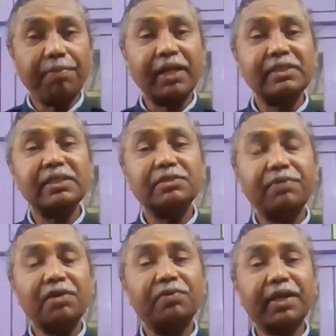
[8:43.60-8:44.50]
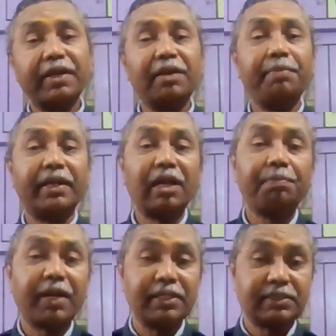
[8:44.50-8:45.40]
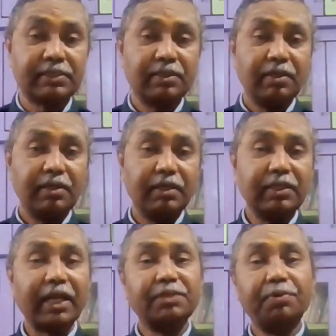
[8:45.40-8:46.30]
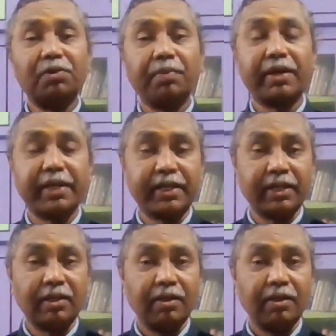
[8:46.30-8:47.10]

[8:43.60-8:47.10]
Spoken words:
prices where we can get better price in the export market.